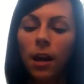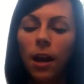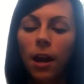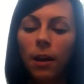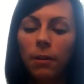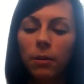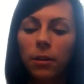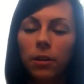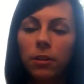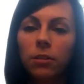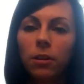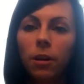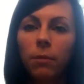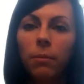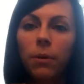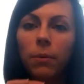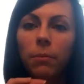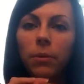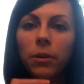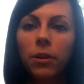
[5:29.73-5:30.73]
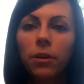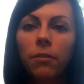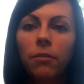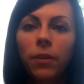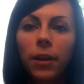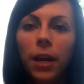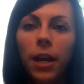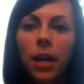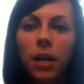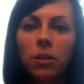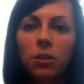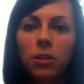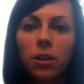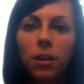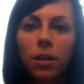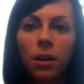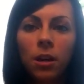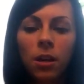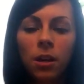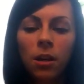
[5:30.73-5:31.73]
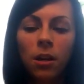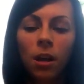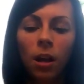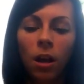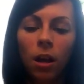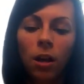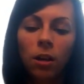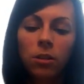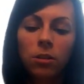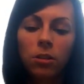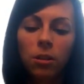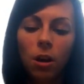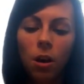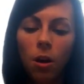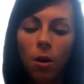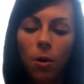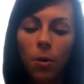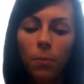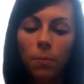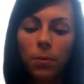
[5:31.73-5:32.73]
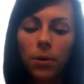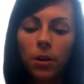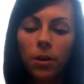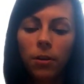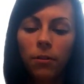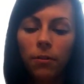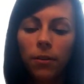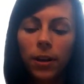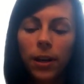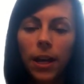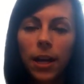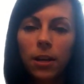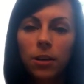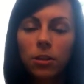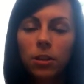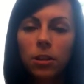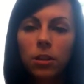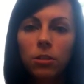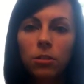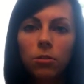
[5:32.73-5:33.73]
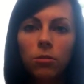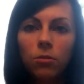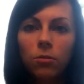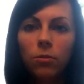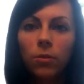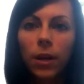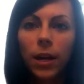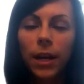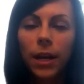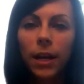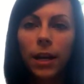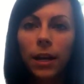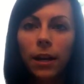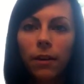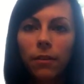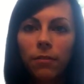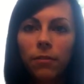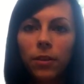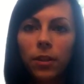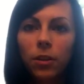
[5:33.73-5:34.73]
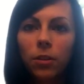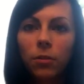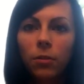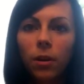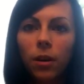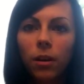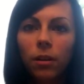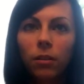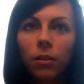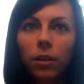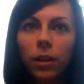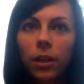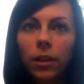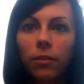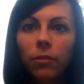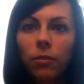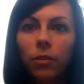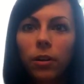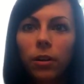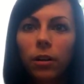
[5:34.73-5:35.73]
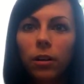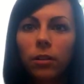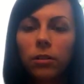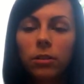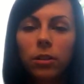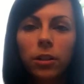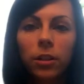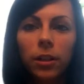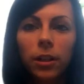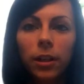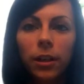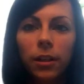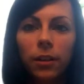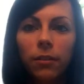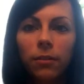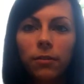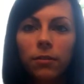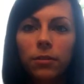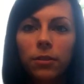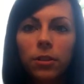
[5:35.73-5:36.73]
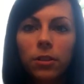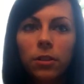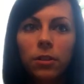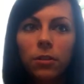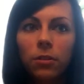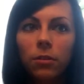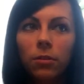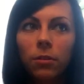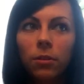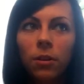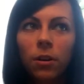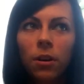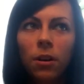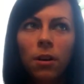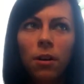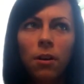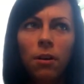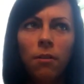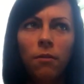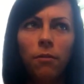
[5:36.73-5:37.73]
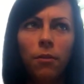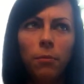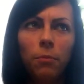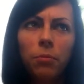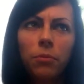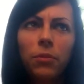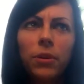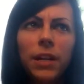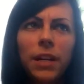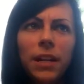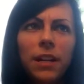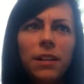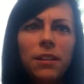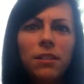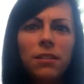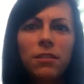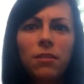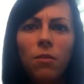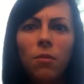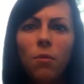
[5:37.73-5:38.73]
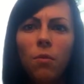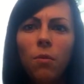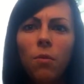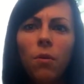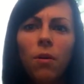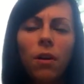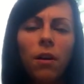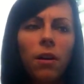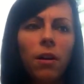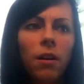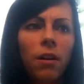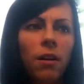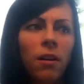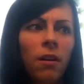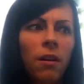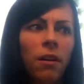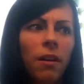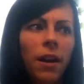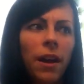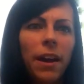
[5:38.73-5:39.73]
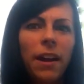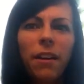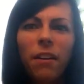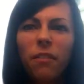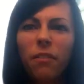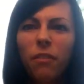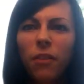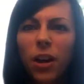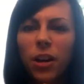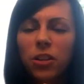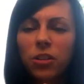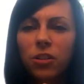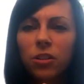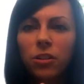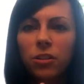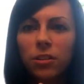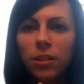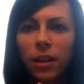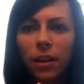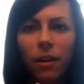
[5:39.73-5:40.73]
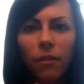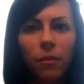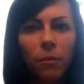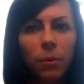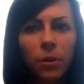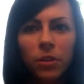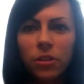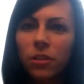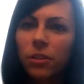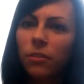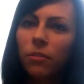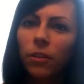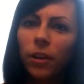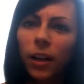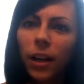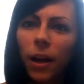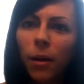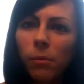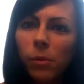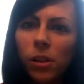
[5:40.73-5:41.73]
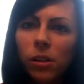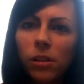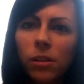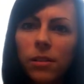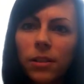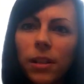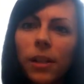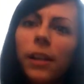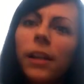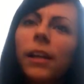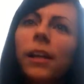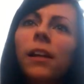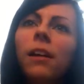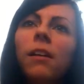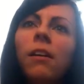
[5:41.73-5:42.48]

I'm going to talk about purification. So purification is great if you are looking for an alternative to Febreze or air fresheners that have a bunch of different chemicals in it.